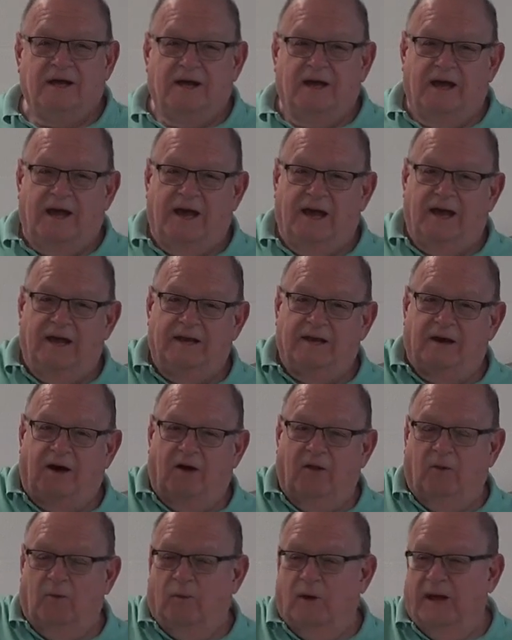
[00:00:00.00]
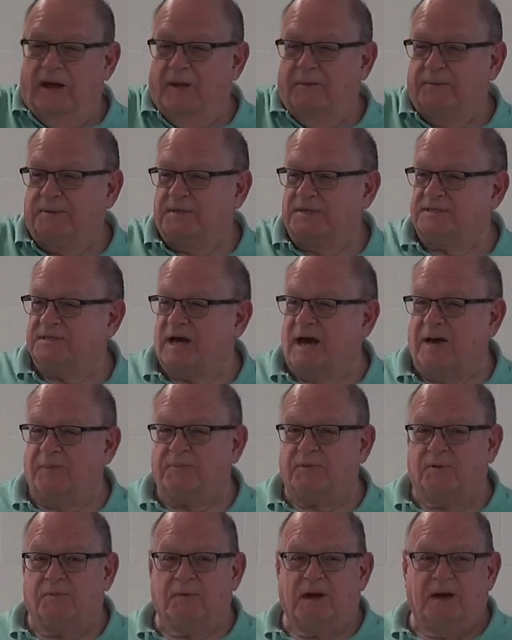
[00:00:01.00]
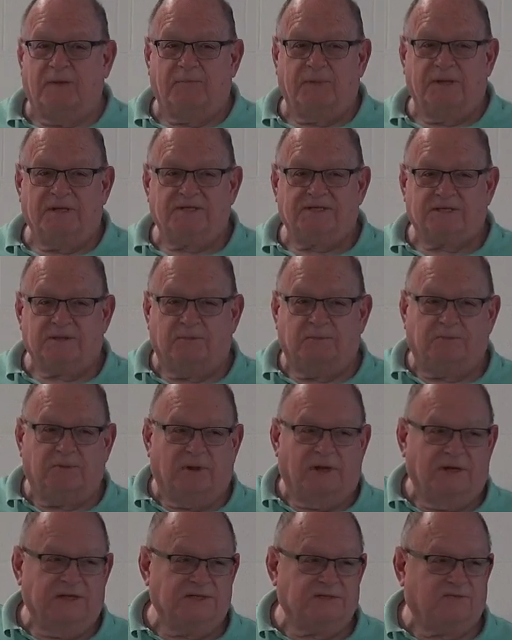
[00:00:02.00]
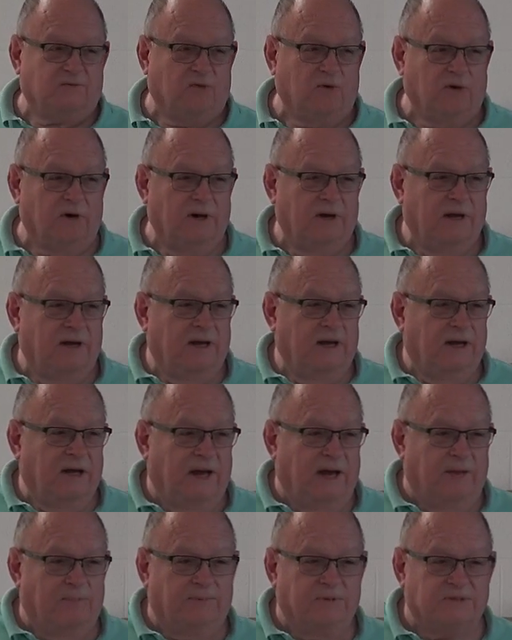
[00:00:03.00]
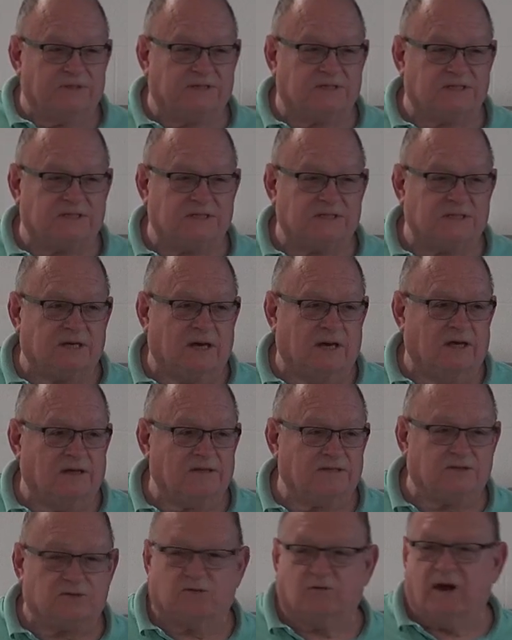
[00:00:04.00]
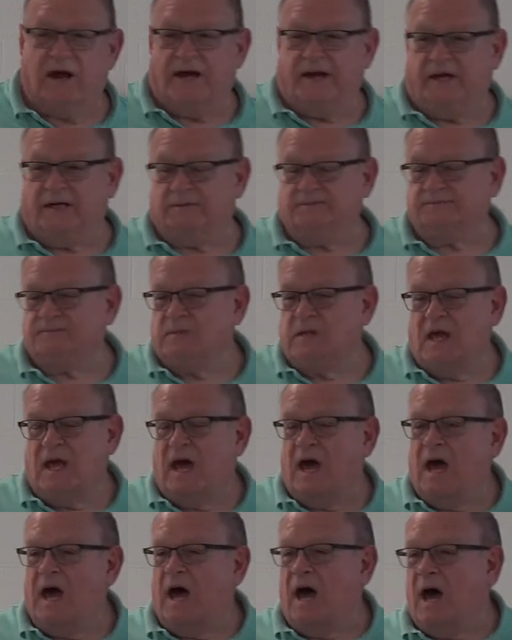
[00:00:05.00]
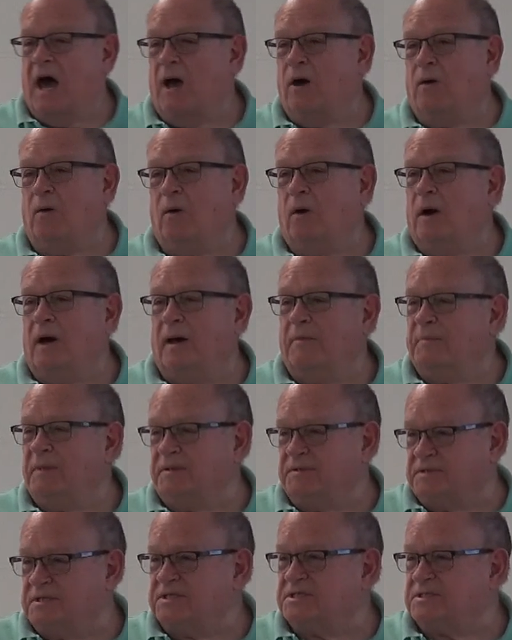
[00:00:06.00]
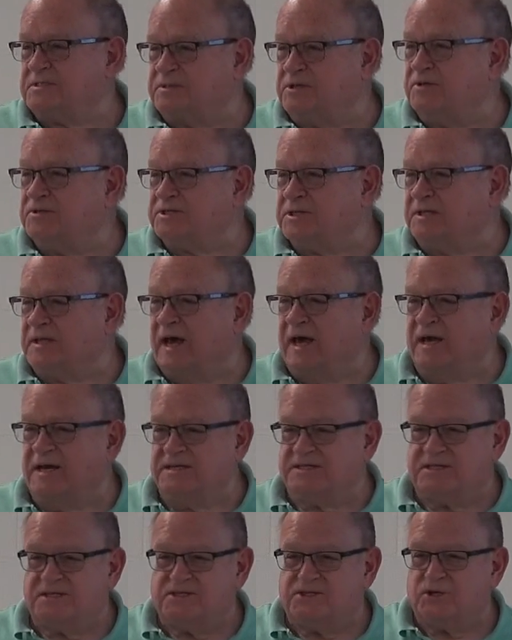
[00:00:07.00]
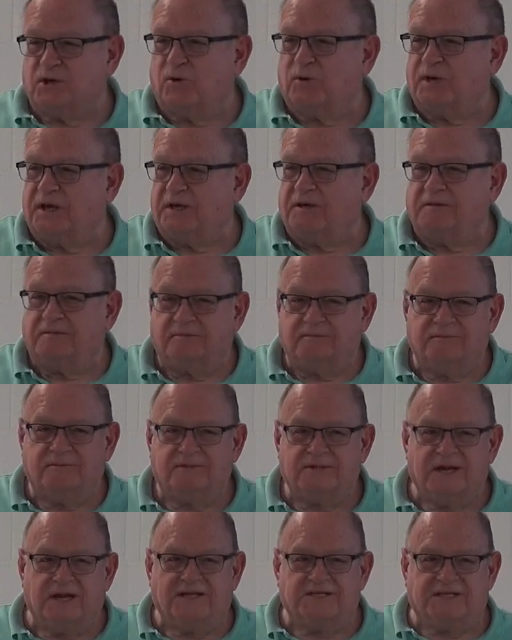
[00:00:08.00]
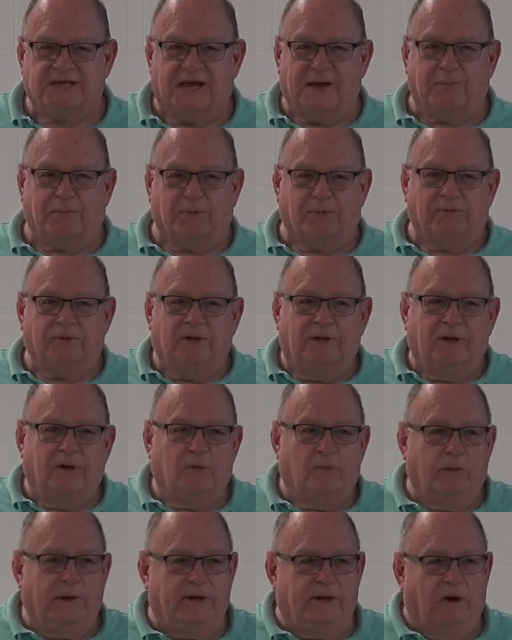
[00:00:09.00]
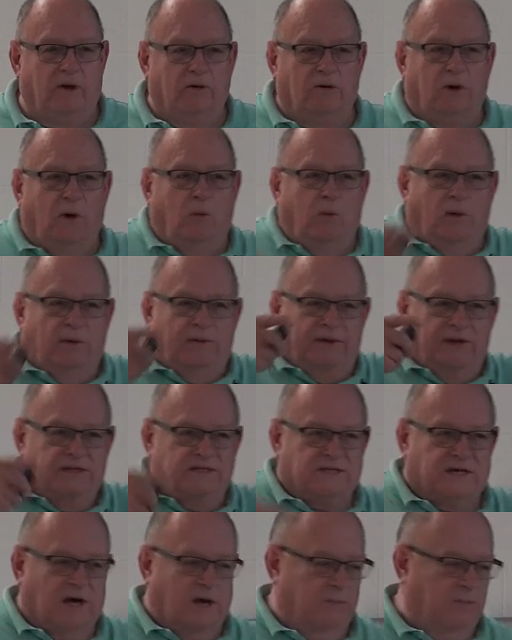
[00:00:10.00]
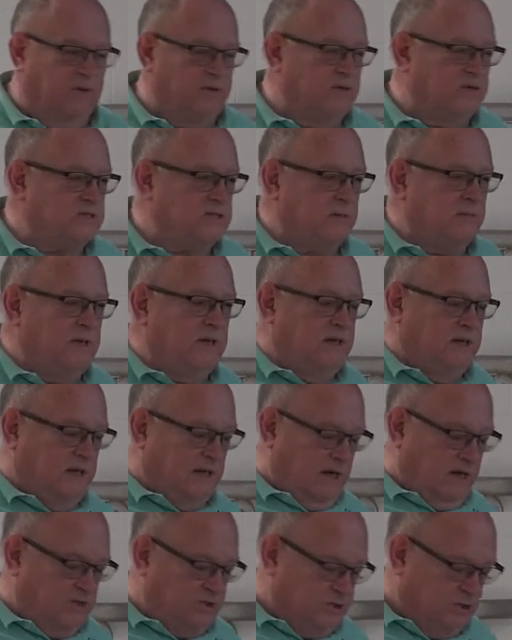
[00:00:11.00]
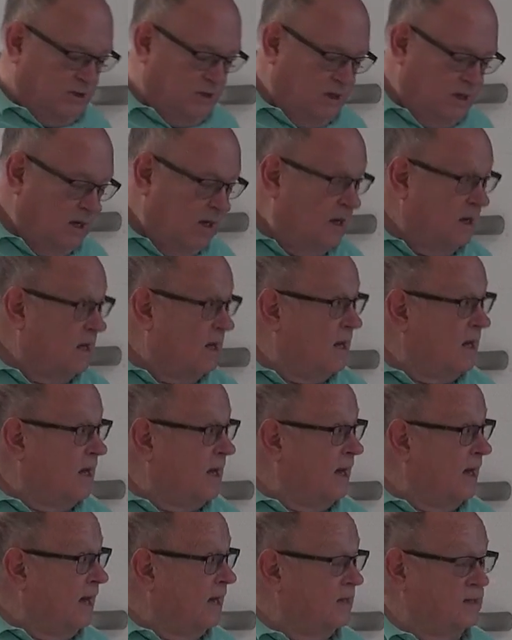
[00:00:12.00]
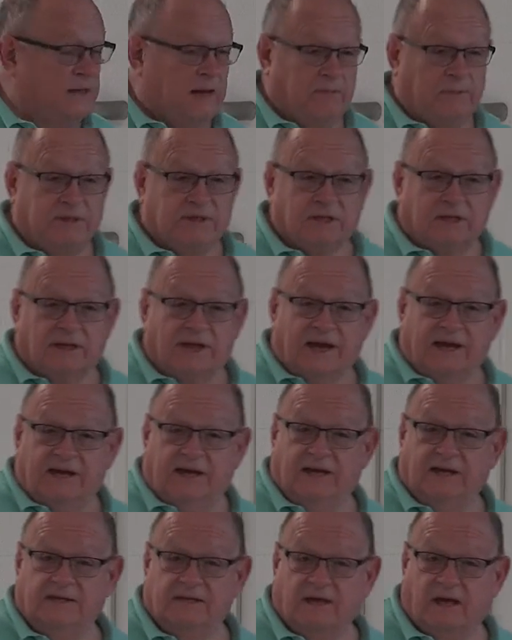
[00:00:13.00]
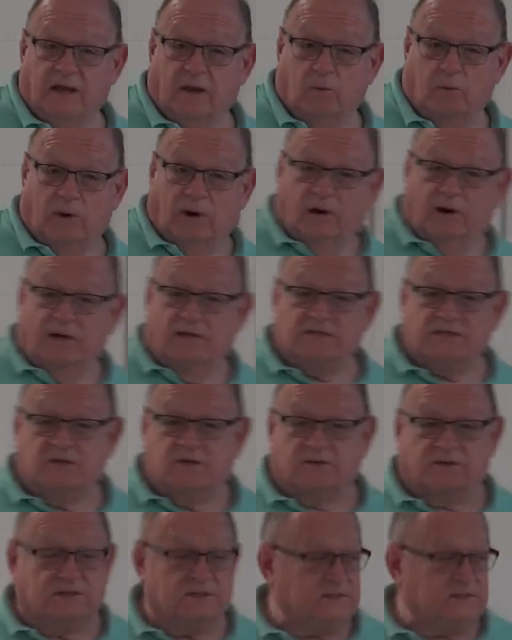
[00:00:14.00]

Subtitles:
And all the way up at the top, there might be some place for Apis cerana. I'm just using that as a joking example. We don't know where these are, but there's some indication. And Debbie Delaney in Delaware has looked at